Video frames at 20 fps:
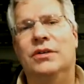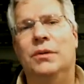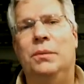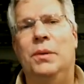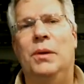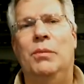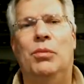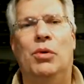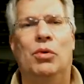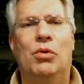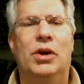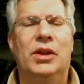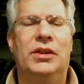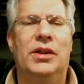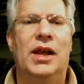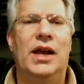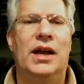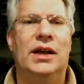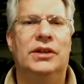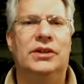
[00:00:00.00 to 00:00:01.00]
the people what
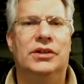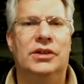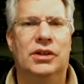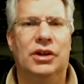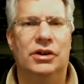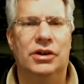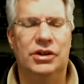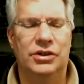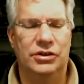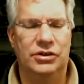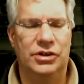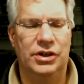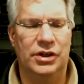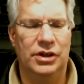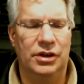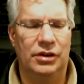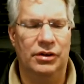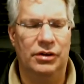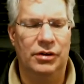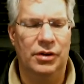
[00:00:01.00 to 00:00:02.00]
they actually are
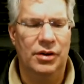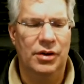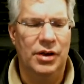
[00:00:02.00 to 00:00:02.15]
interested